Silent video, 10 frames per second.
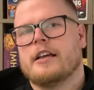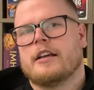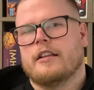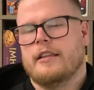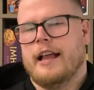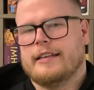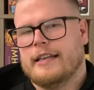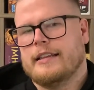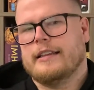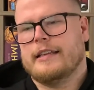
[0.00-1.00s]

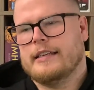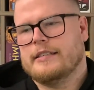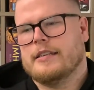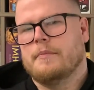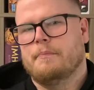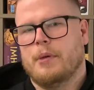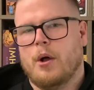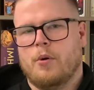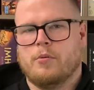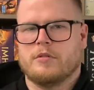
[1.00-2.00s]
collecting these
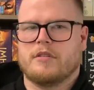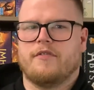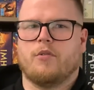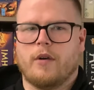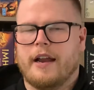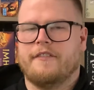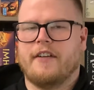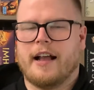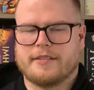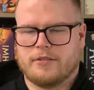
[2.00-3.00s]
bones for a
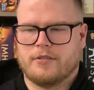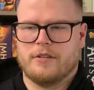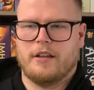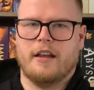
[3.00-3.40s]
fossil